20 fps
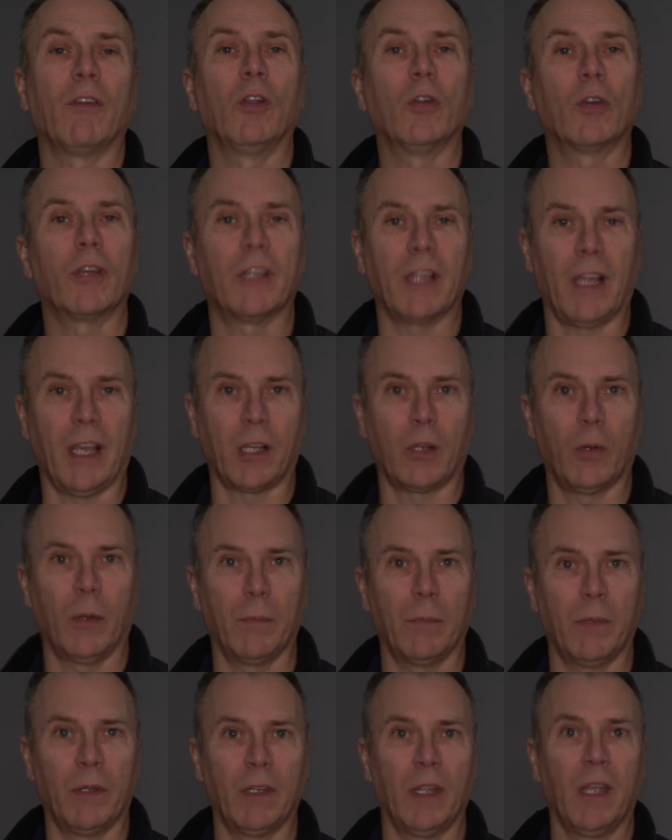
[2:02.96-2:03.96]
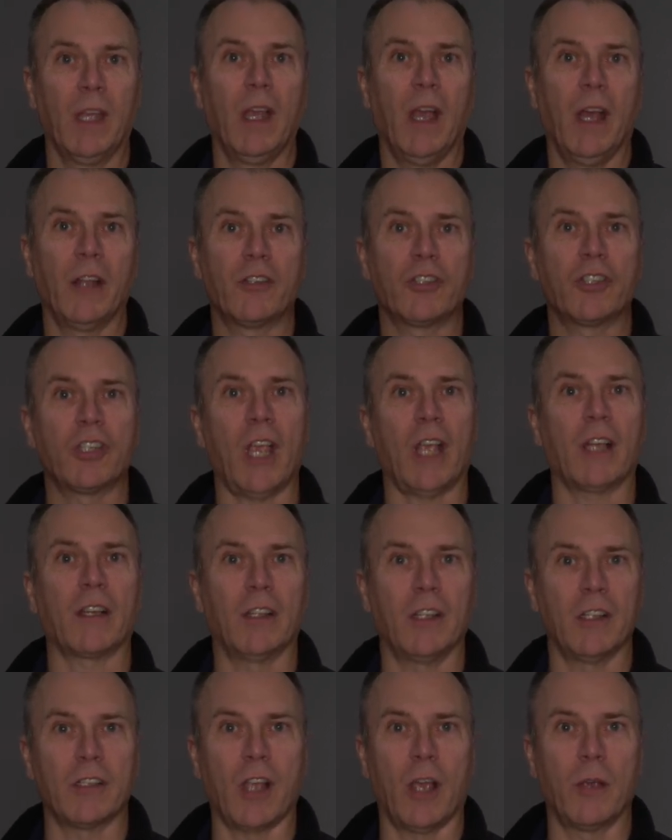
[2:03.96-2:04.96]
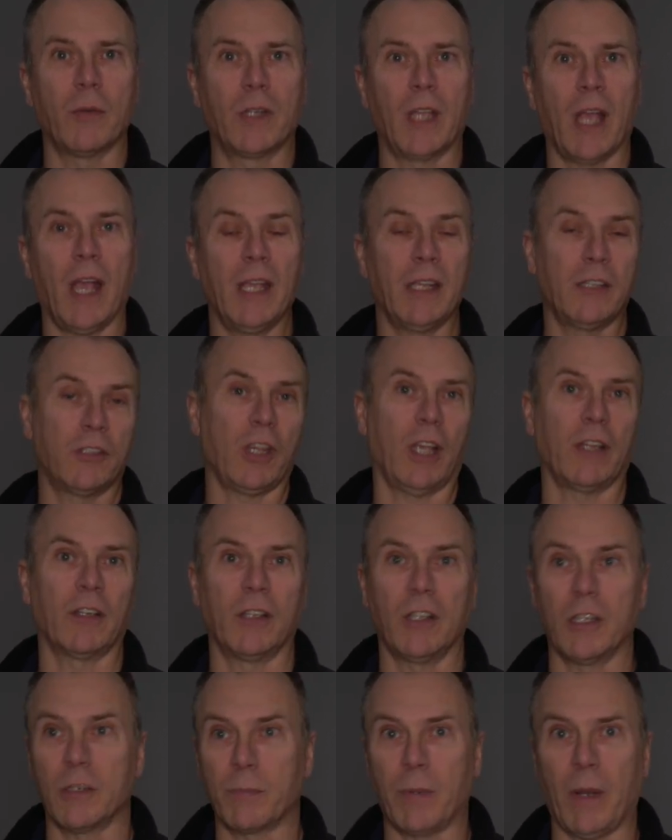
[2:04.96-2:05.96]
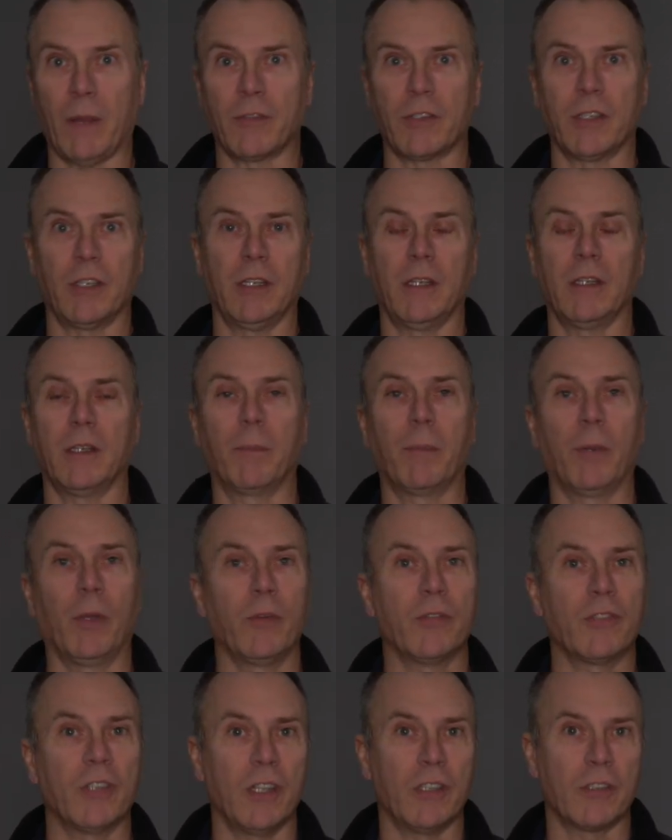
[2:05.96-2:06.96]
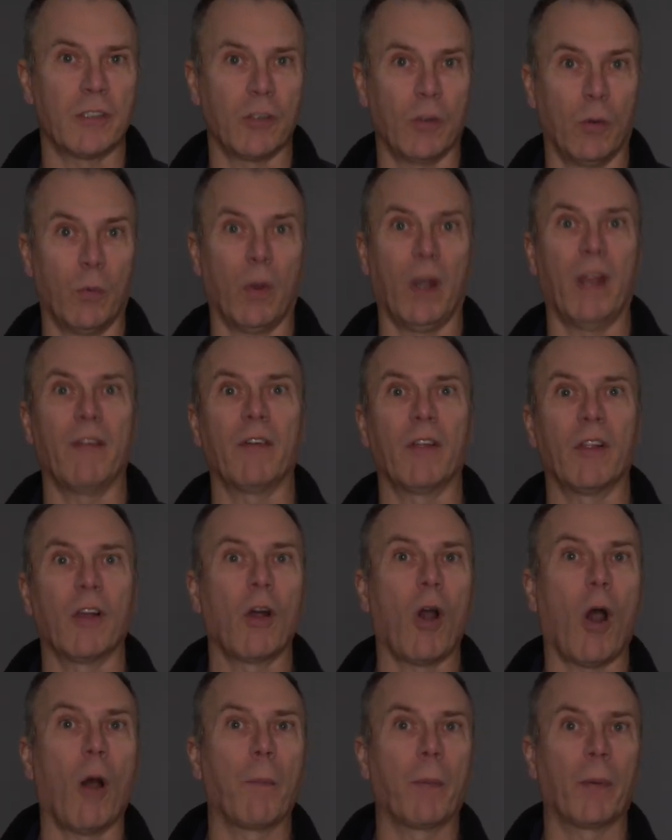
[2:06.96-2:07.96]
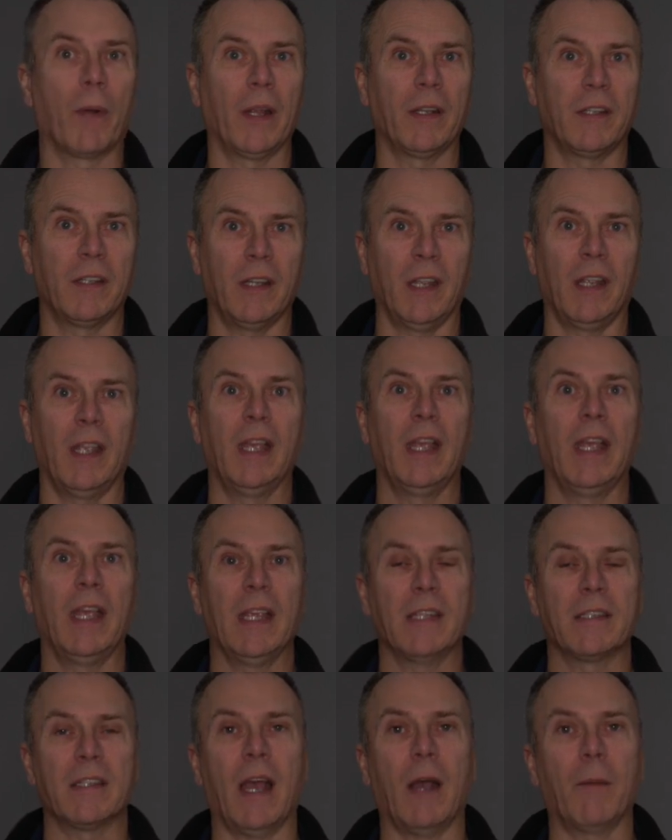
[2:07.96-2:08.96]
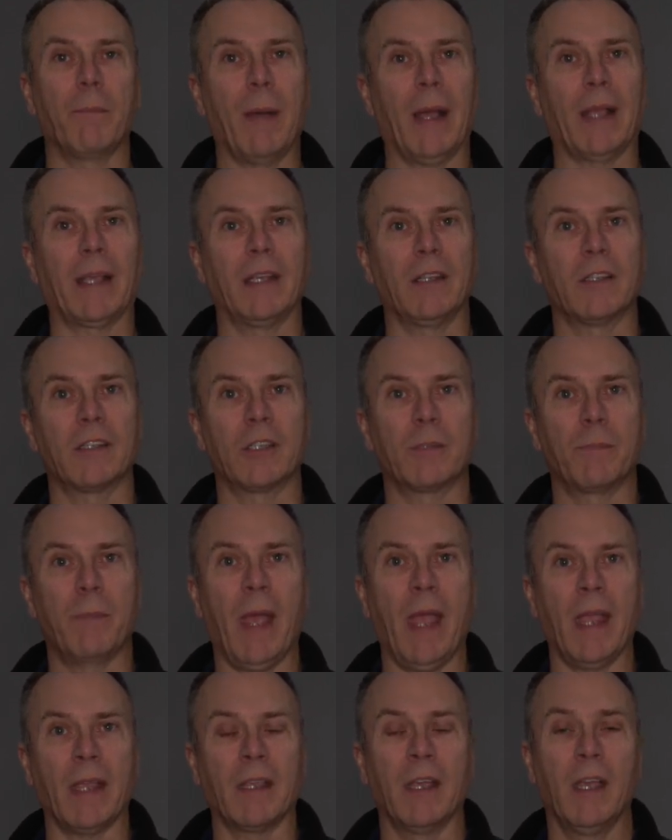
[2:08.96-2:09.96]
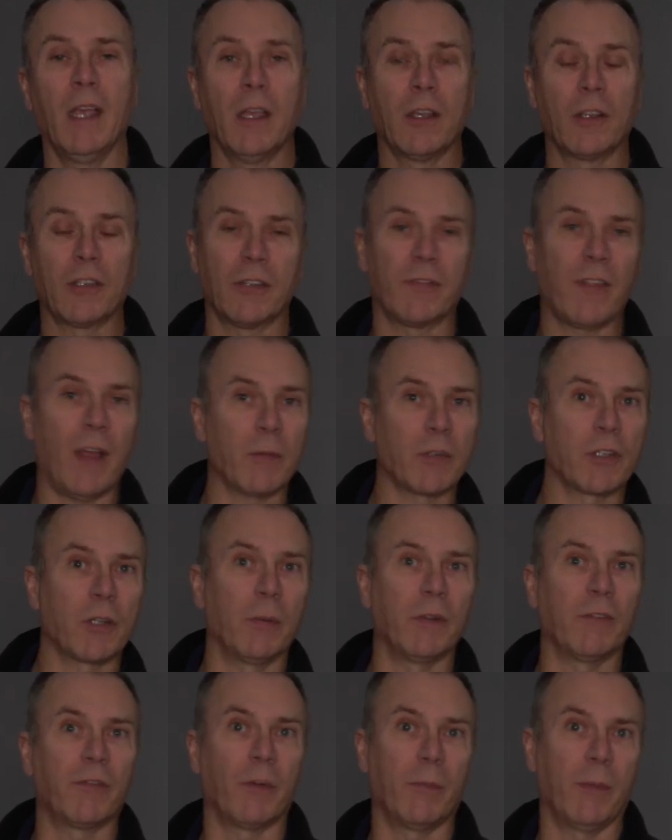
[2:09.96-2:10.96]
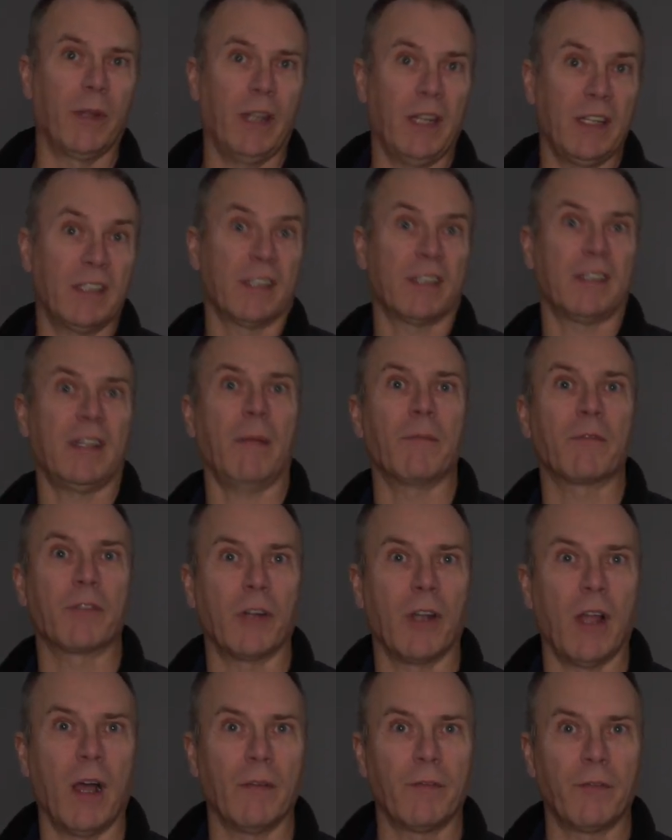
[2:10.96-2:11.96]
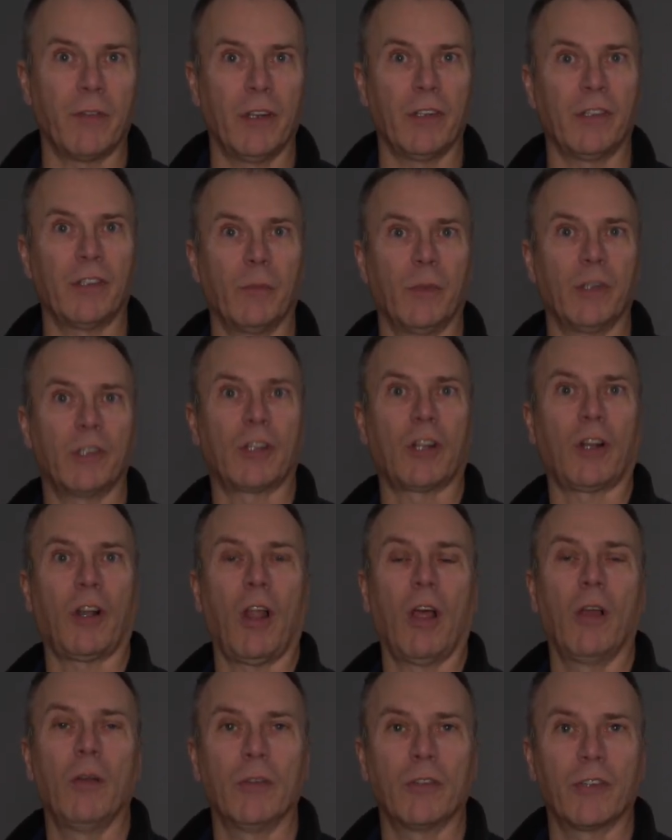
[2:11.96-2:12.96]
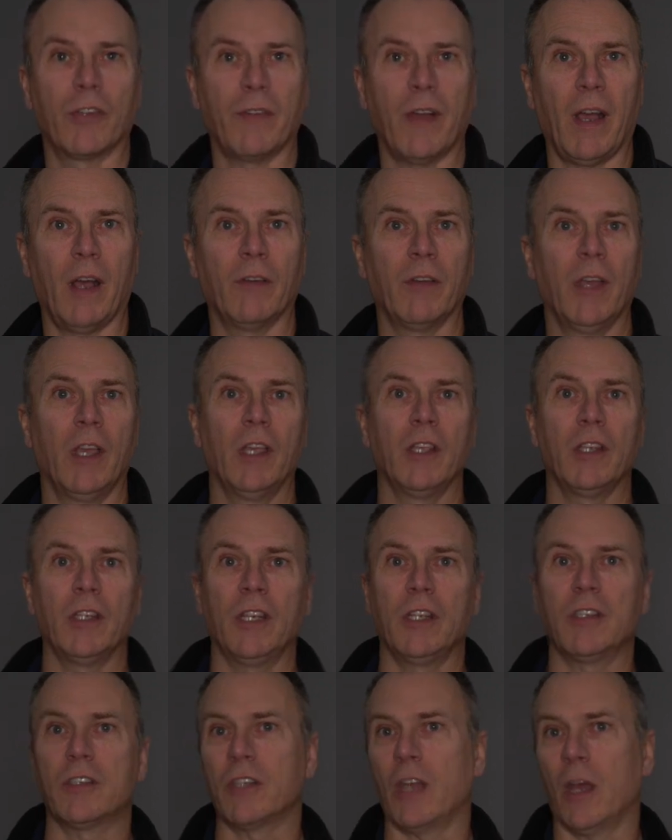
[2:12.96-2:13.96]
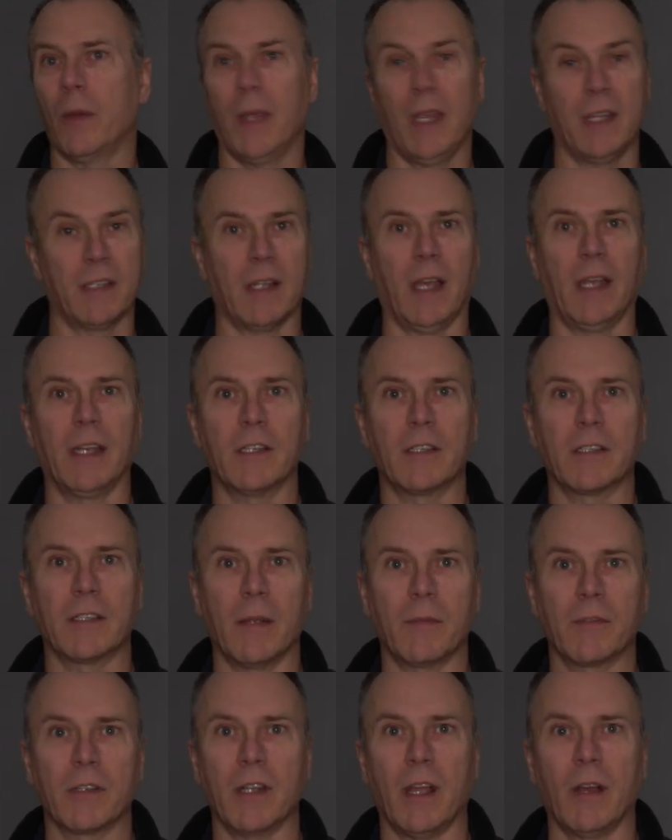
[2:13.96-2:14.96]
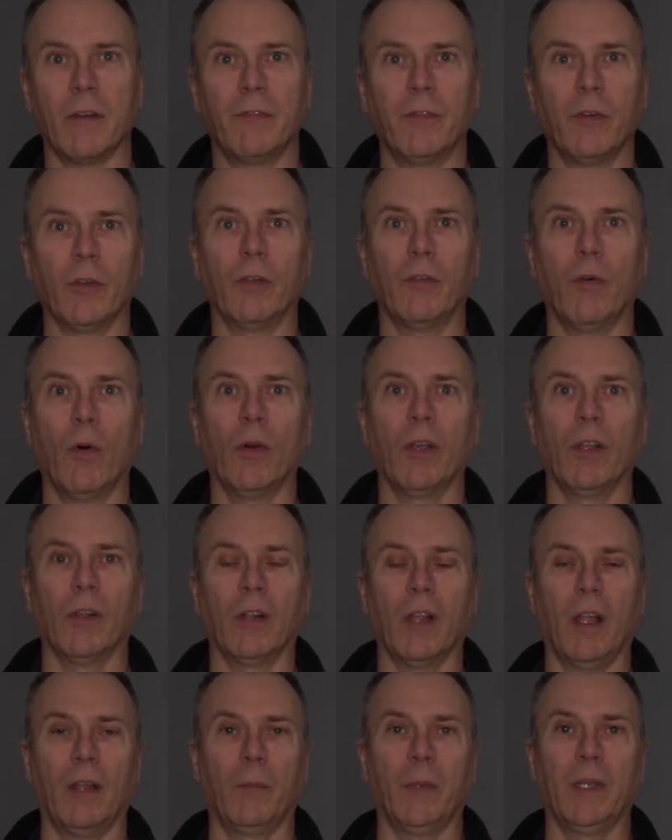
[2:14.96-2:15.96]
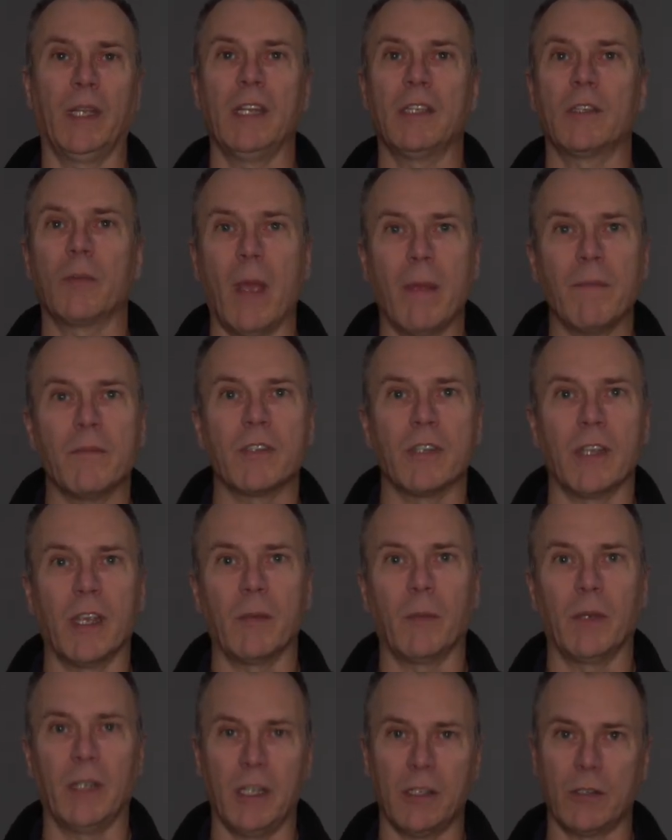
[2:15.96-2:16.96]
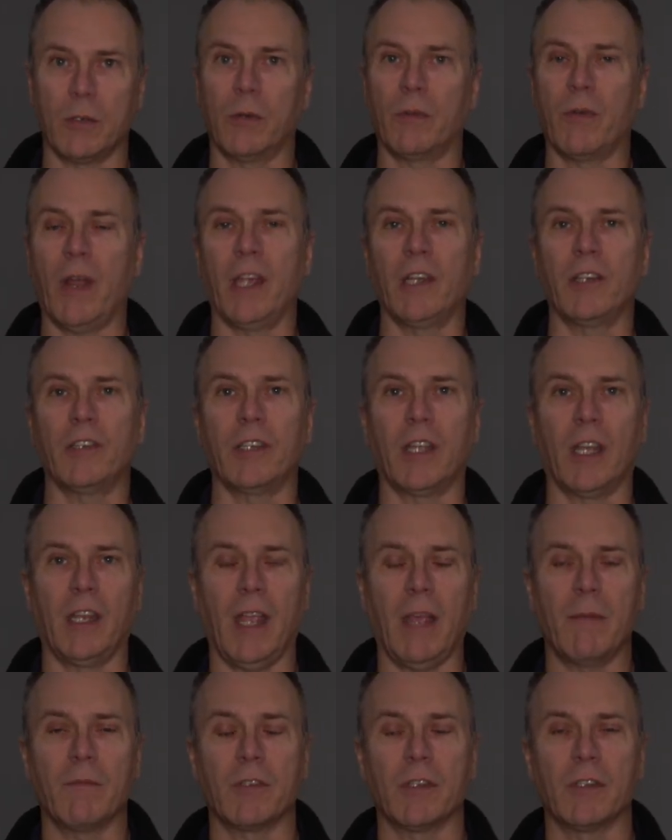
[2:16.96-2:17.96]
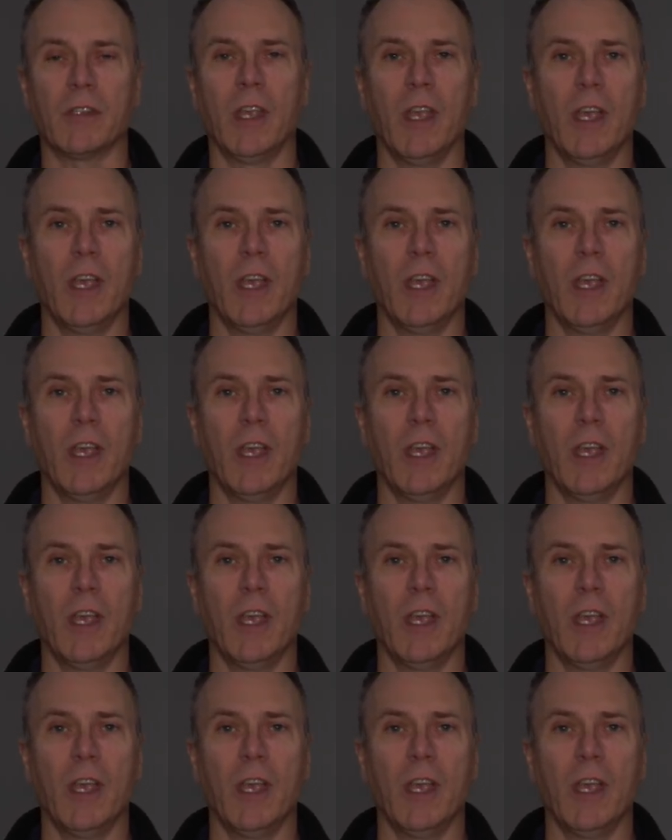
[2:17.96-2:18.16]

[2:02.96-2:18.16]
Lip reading: a look at that equipment and check that it's okay, check that it's perhaps the pollution incident or whatever operated it is now back in spec. Because if that was coming from an interceptor alarm, for instance, which closed the valve, you need to know, is that interceptor now full of oil and we need to empty it, we need to arrange to get it emptied.